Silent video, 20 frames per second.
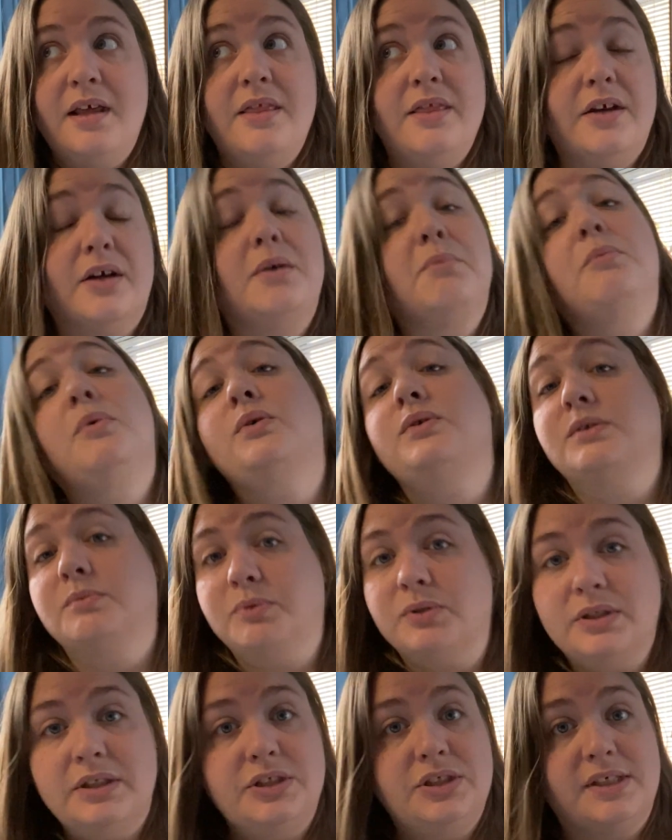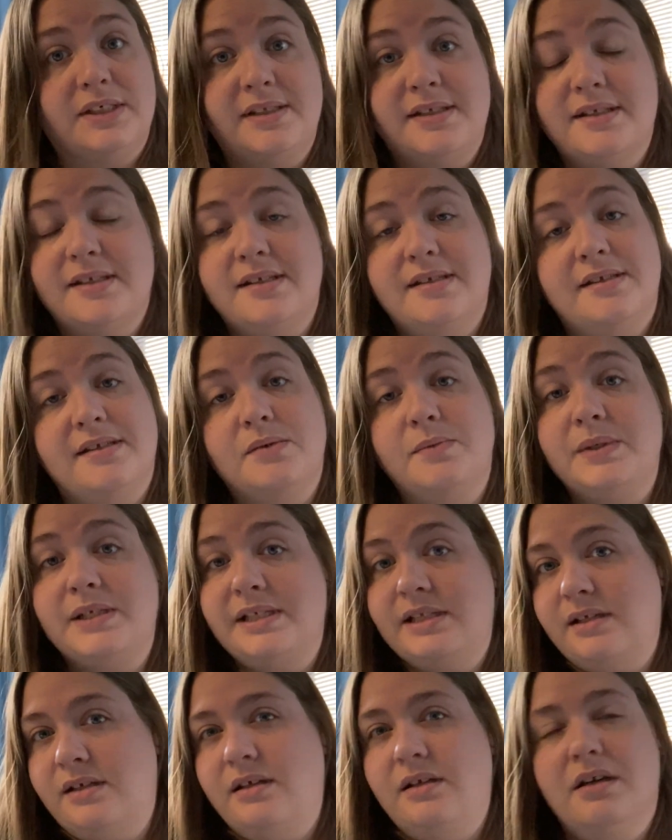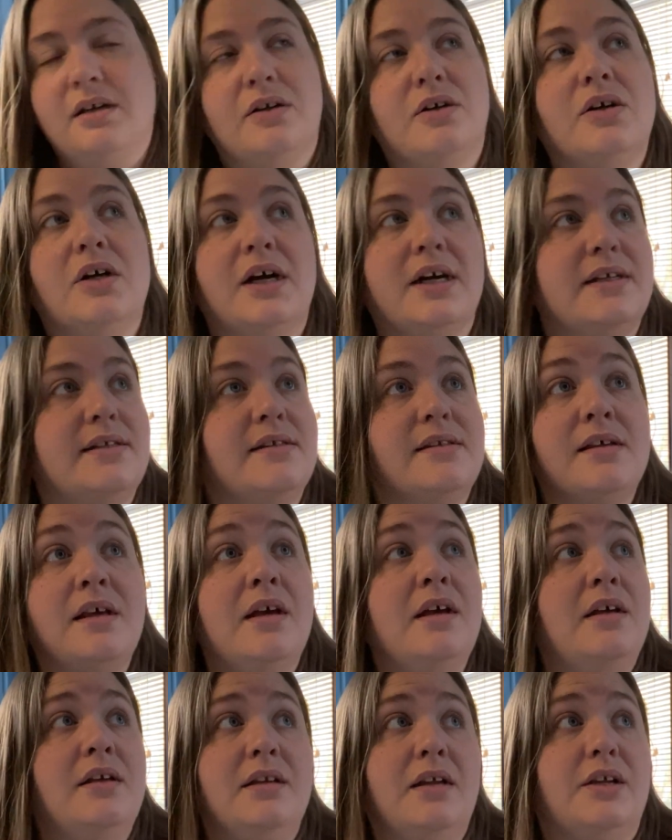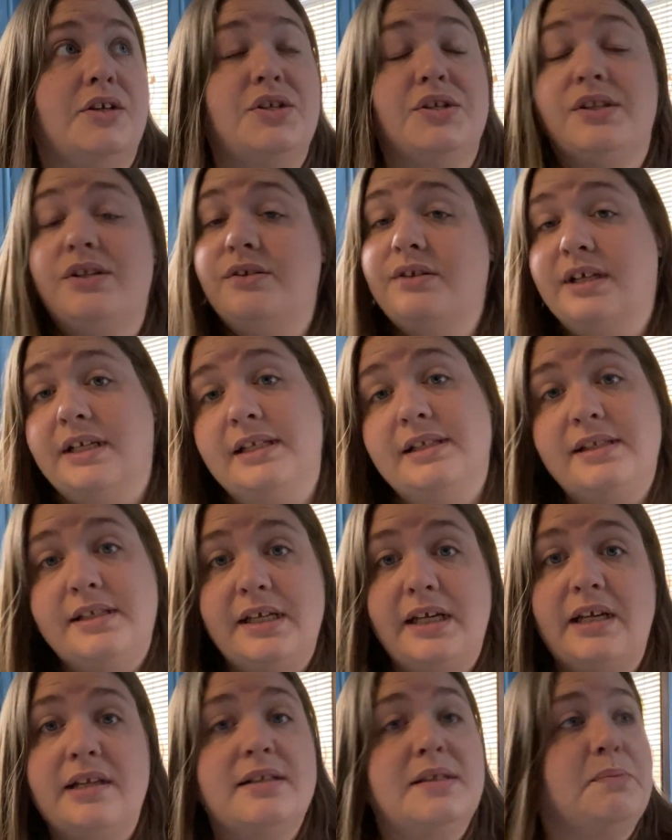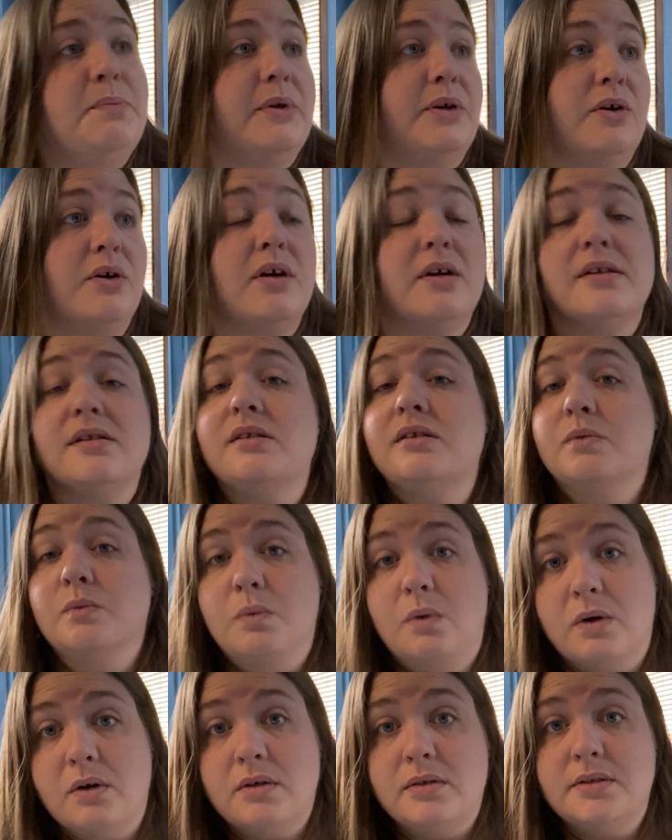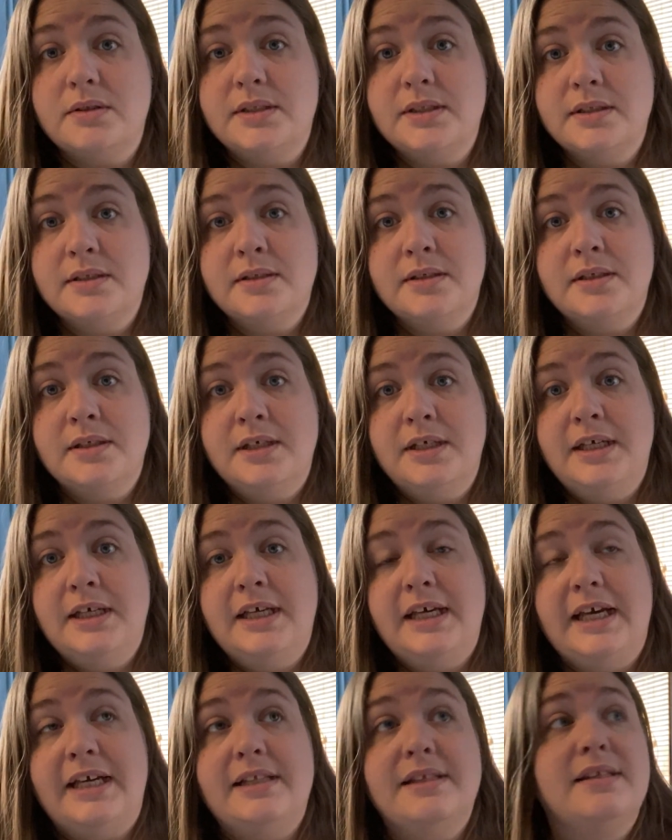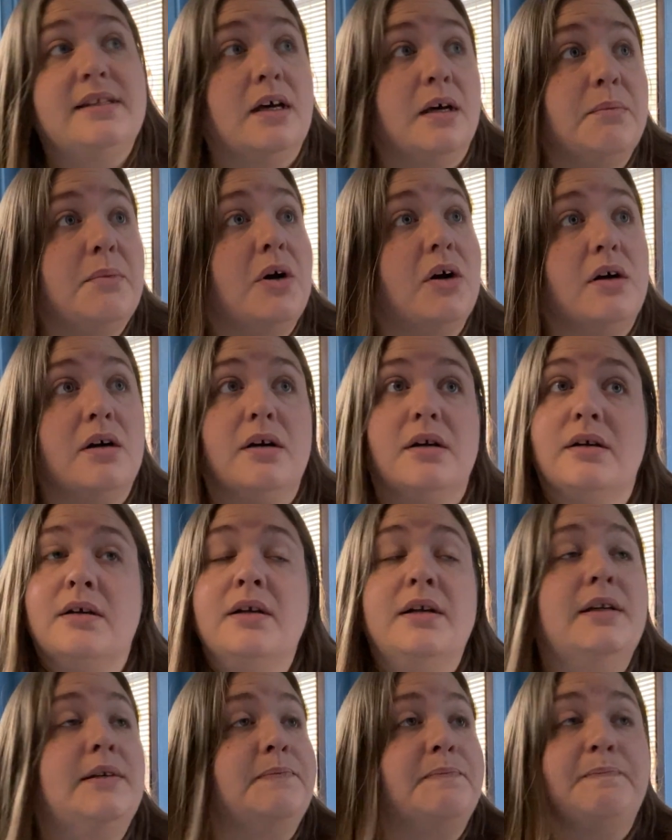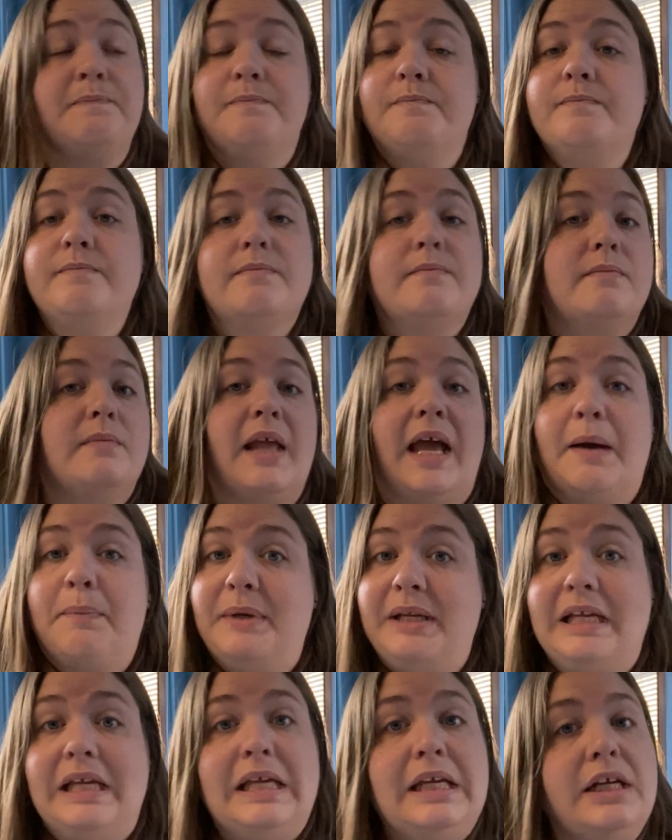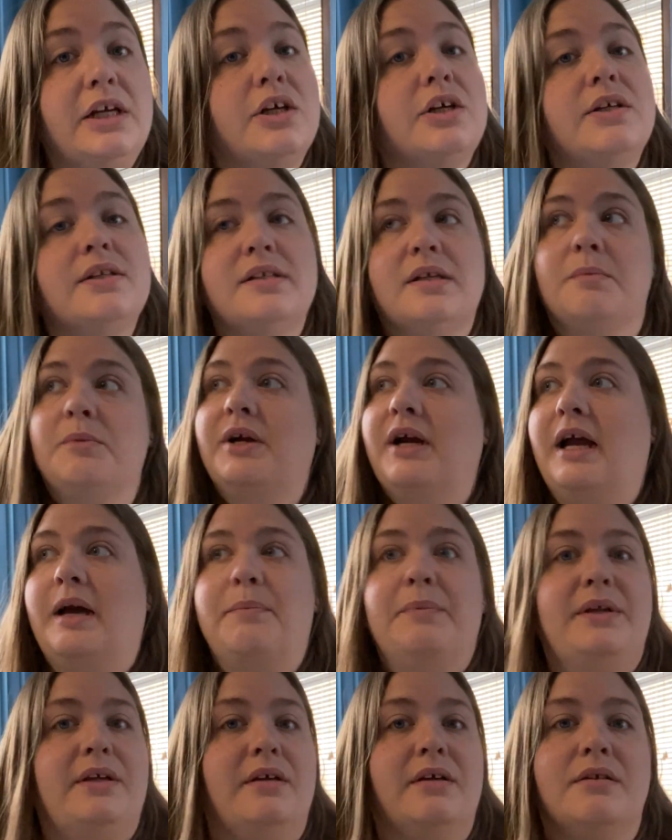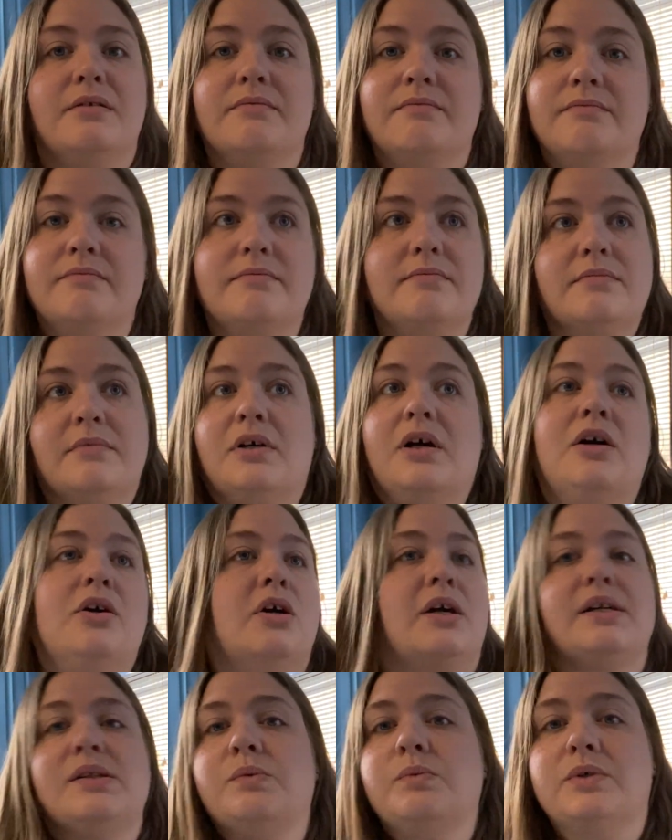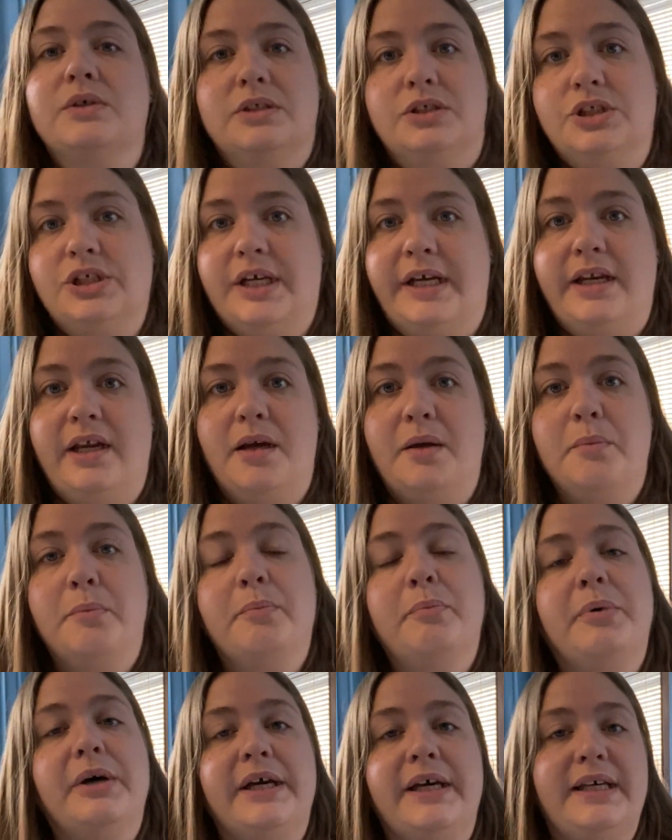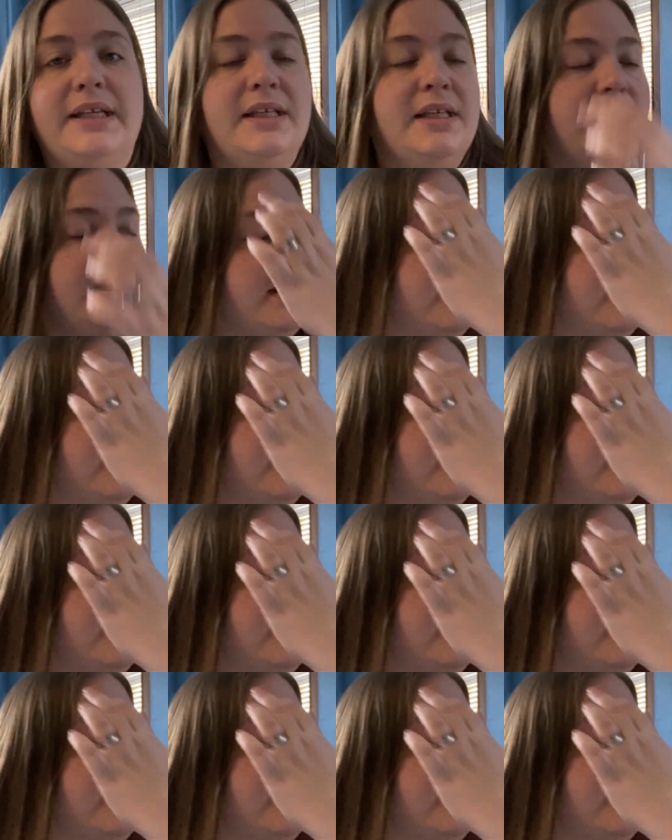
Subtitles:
There are multiple injustices that we see across not just the United States, but across the world. And some are happening here, some are happening across the world in China, but